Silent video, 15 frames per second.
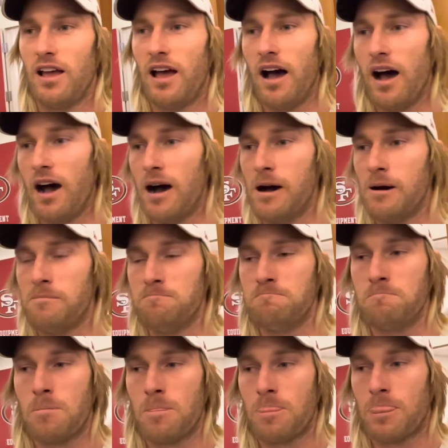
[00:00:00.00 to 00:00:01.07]

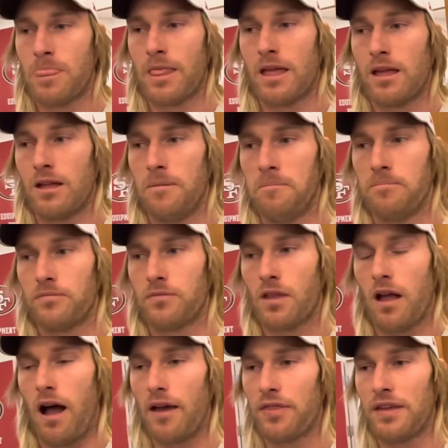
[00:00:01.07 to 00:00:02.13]

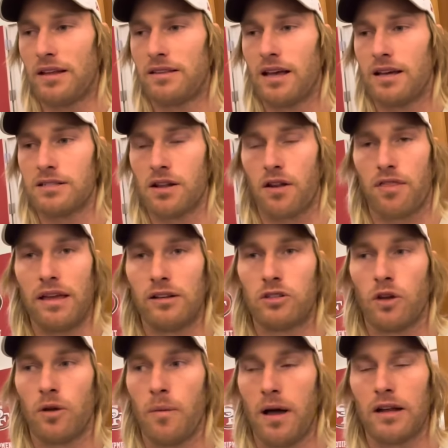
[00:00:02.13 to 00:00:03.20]
I think doesn't think
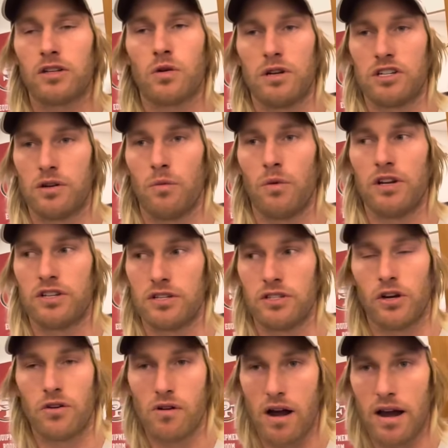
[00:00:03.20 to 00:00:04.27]
too much, which is
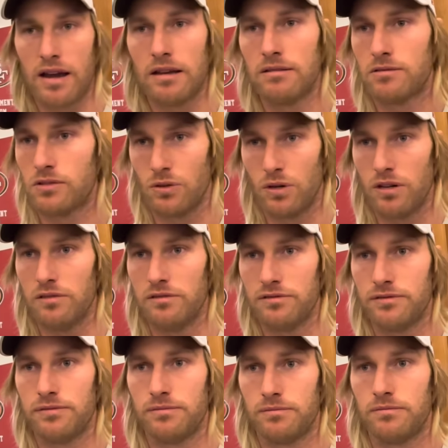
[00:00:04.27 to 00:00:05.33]
a great sort
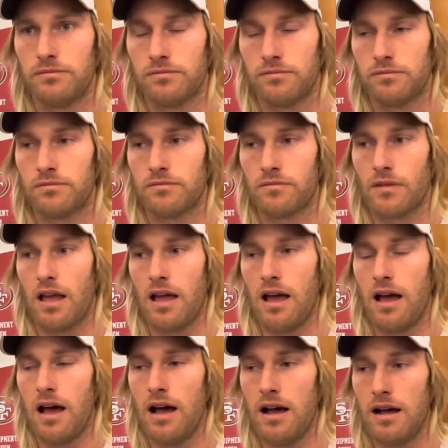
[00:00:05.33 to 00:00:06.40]

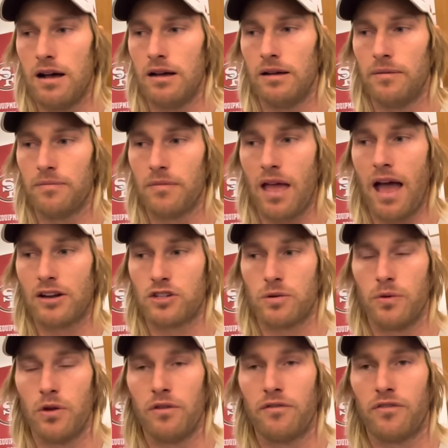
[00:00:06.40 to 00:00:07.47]
of
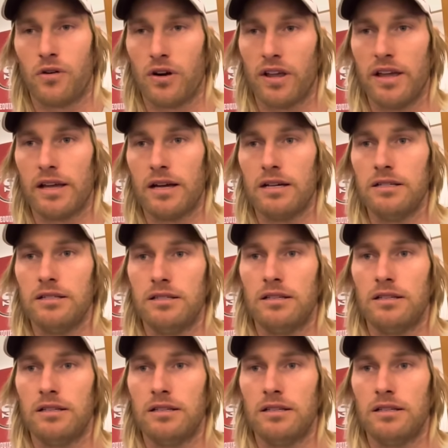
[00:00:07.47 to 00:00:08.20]
attribute for a kicker.